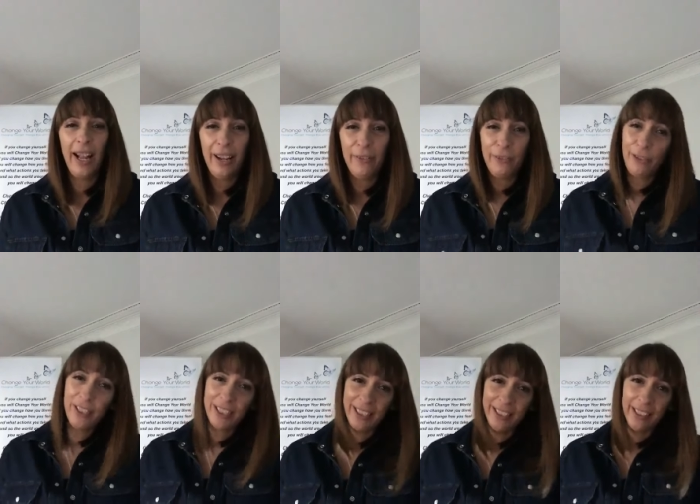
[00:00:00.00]
every
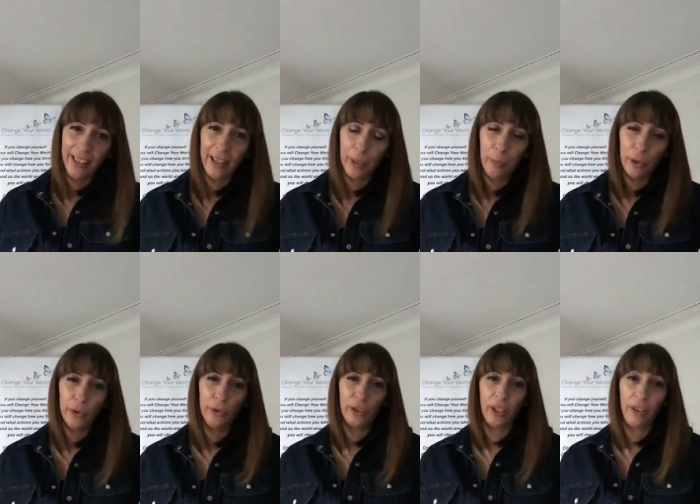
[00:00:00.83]
day I
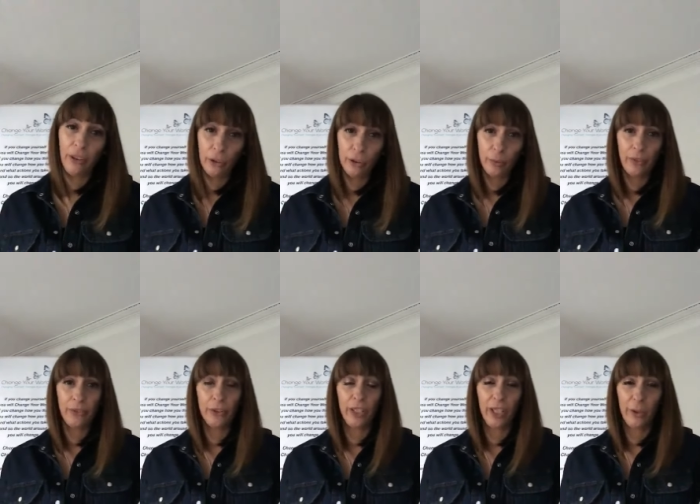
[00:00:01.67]
pose a
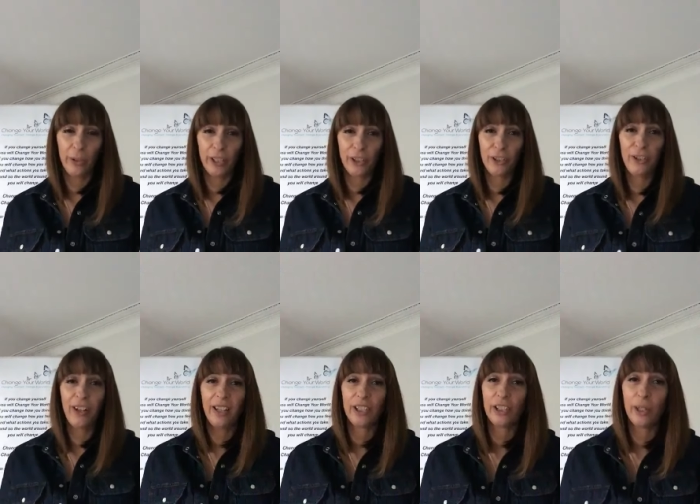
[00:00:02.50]
thought-provoking question.
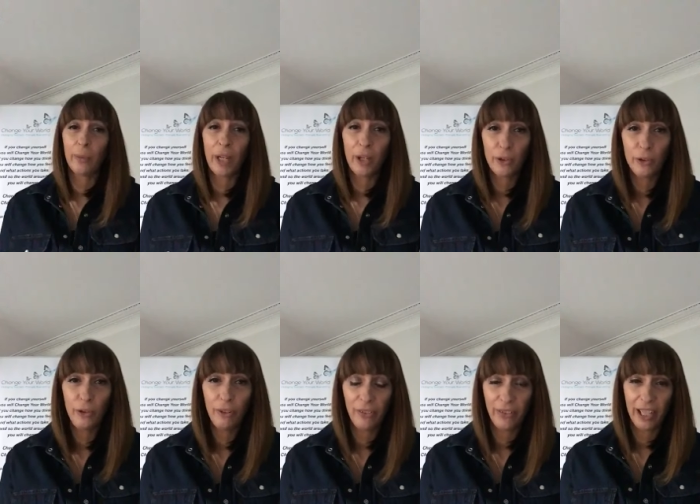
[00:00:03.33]
I share my own
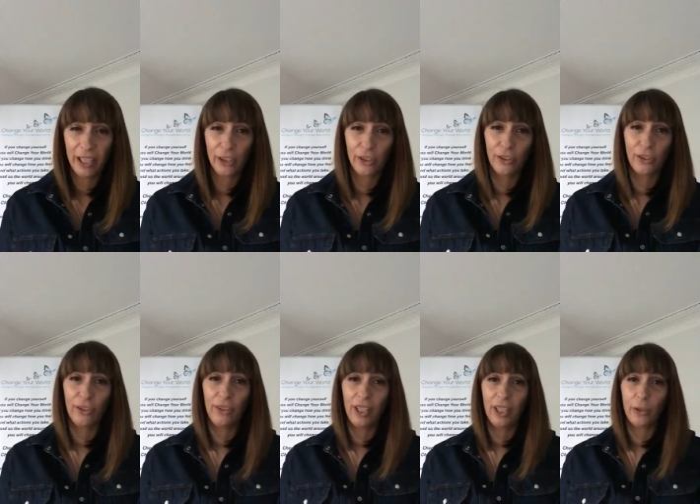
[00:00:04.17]
reflections
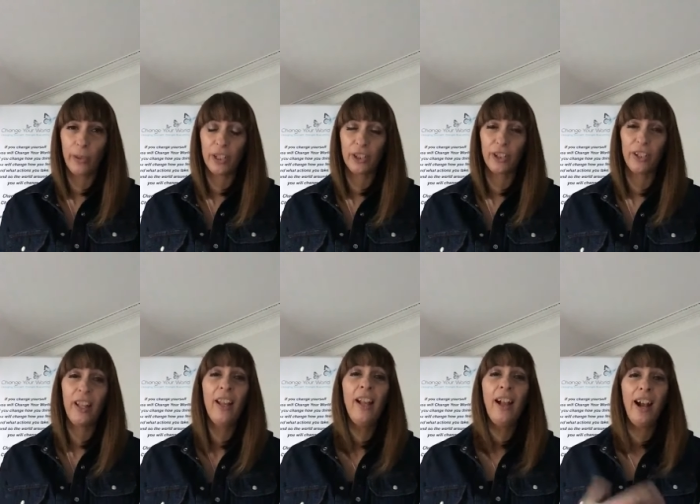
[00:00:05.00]
on that question,
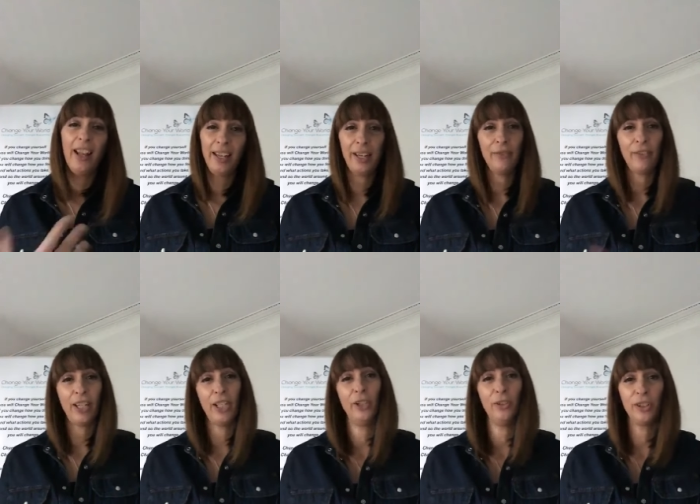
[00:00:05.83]
and I
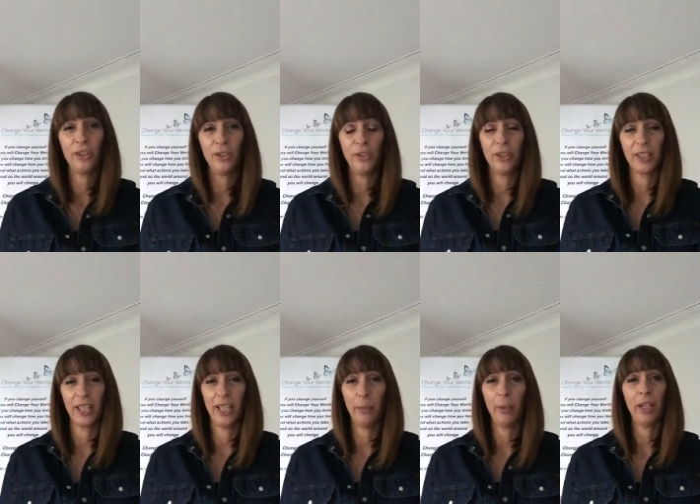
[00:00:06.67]
invite you to do the
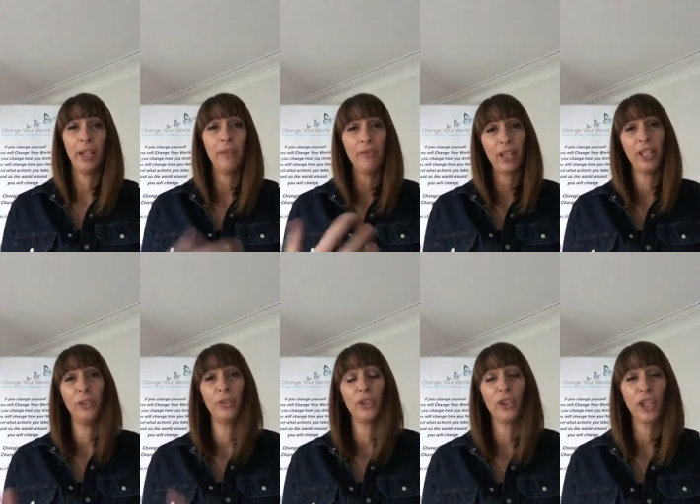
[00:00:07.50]
same. And I invite
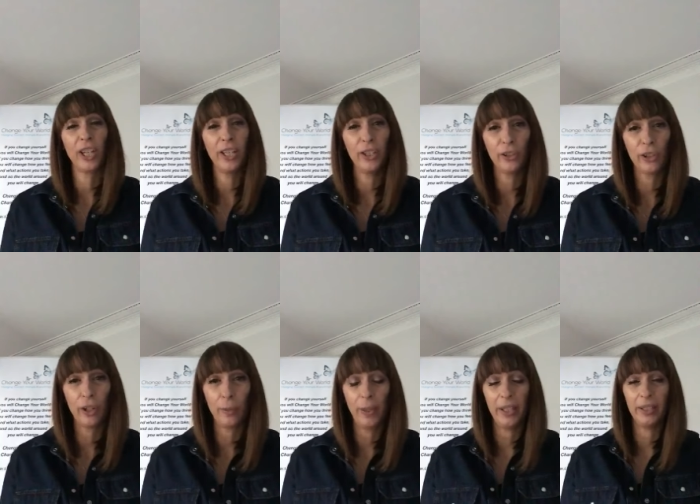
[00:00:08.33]
you to share your
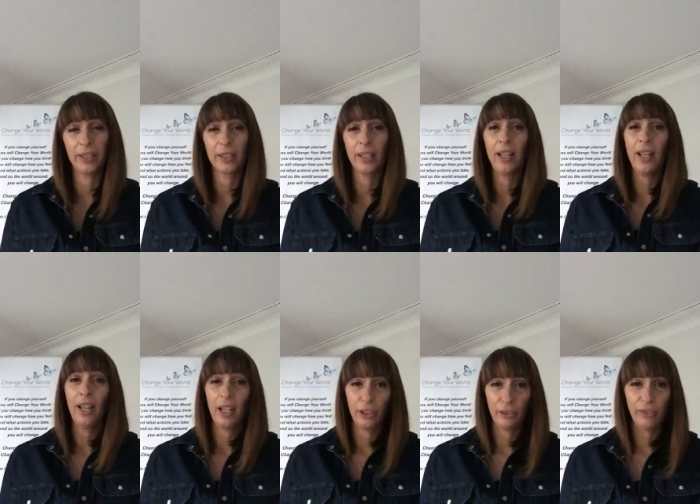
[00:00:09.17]
comments
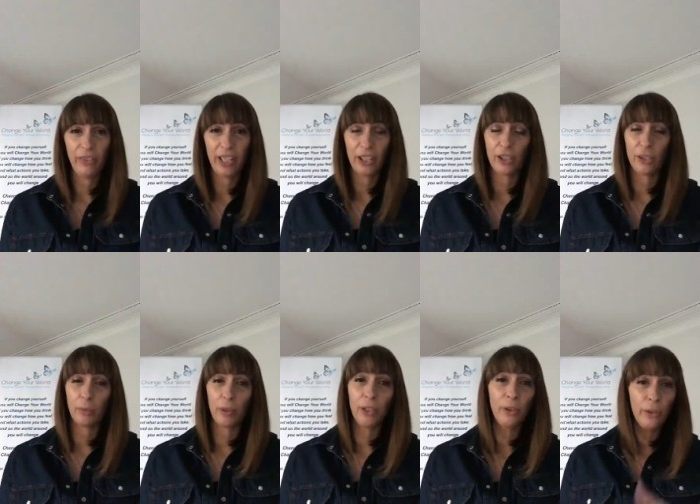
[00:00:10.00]
and your reflections
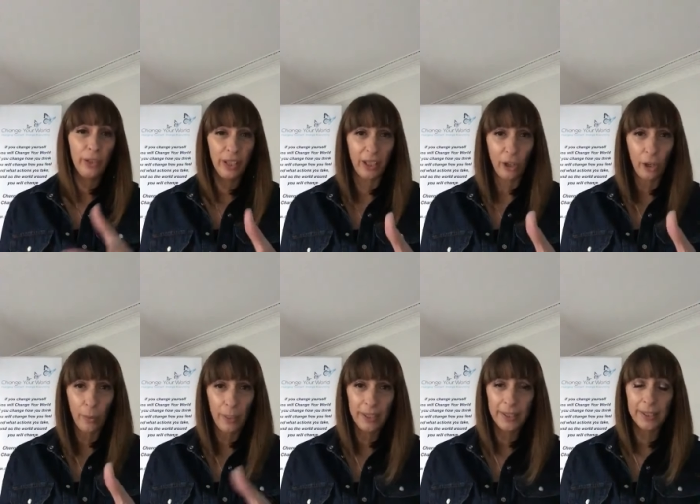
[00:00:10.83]
below in the
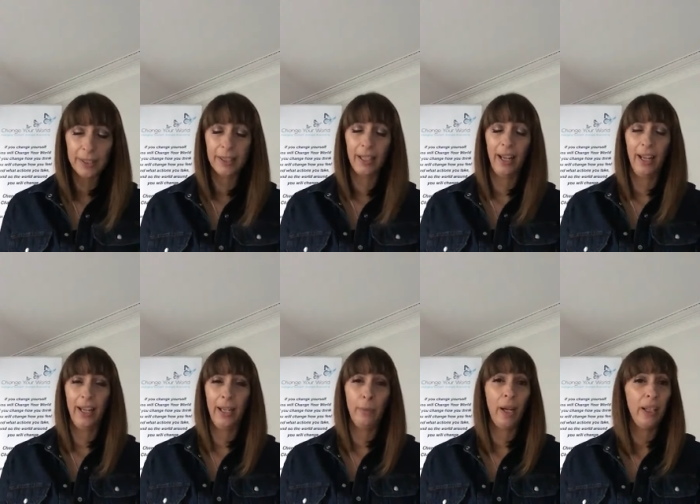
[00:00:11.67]
comments.
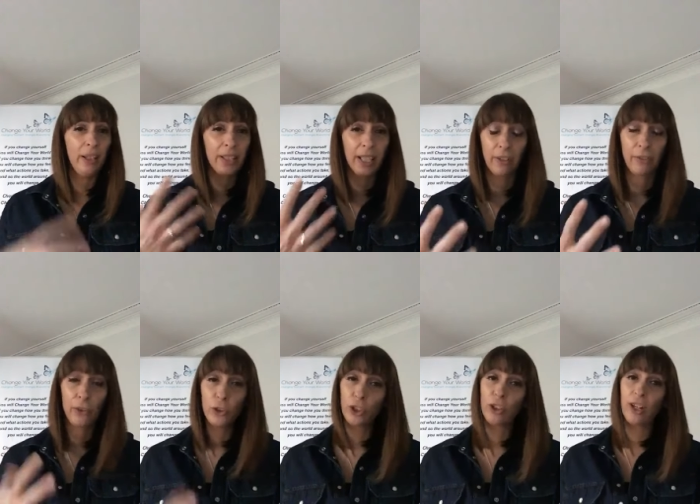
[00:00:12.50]
Um, either take a
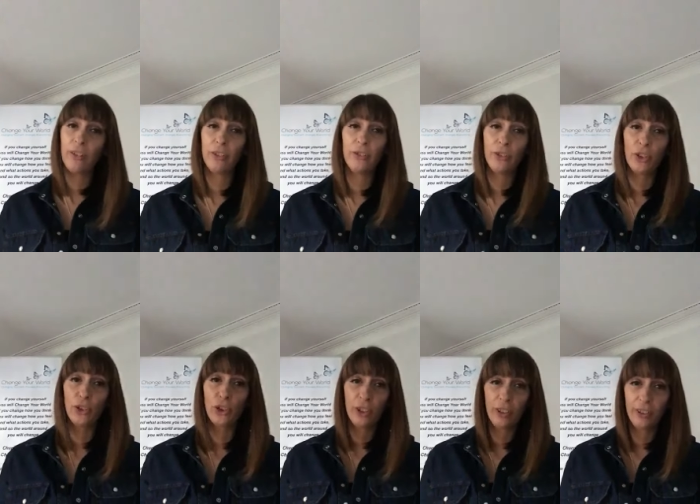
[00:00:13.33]
photograph of your
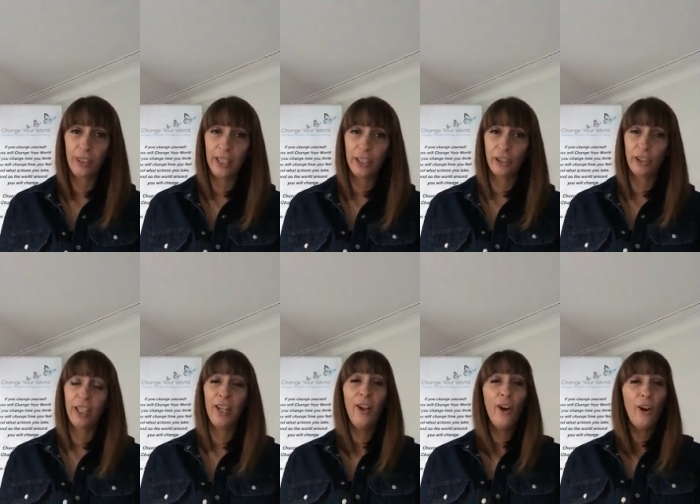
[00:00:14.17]
journal entry